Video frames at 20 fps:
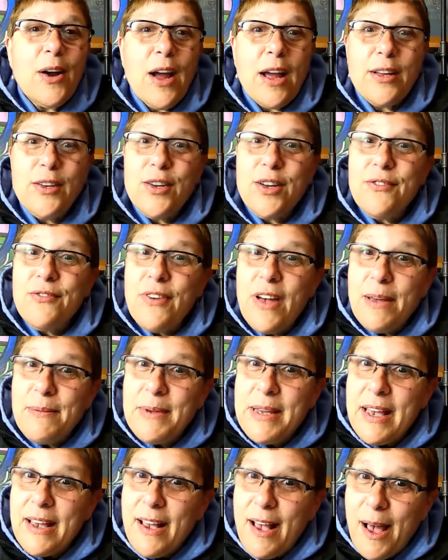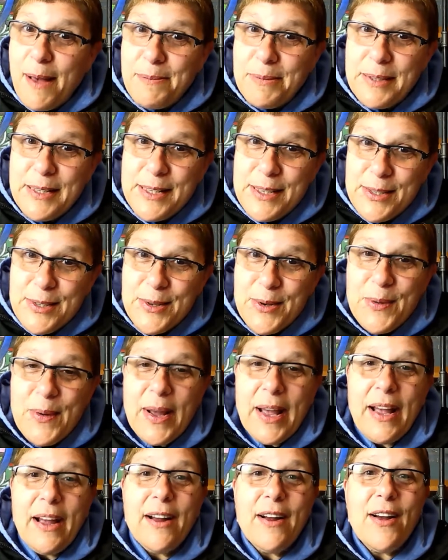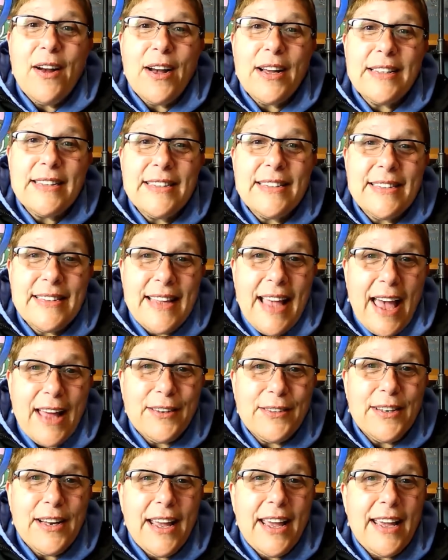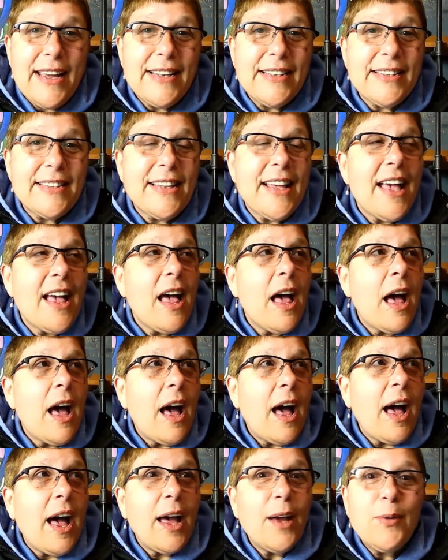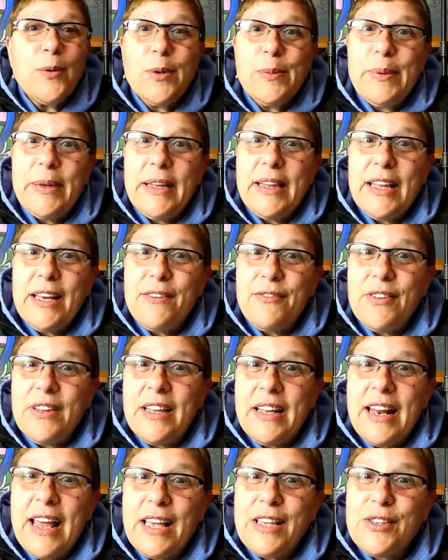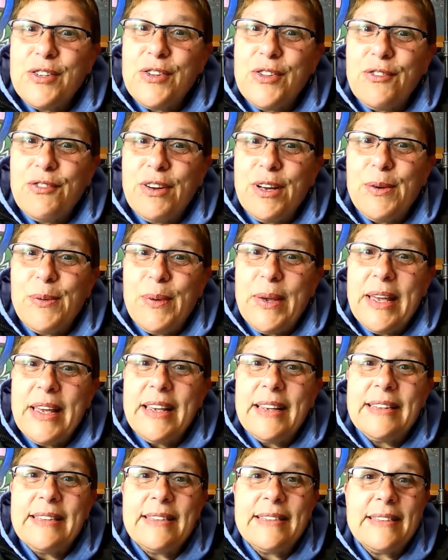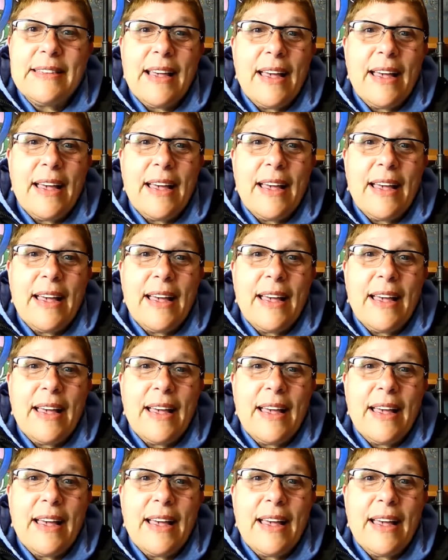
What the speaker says: You can find me at Copley Square on Saturdays. I will be there for the next 3 weeks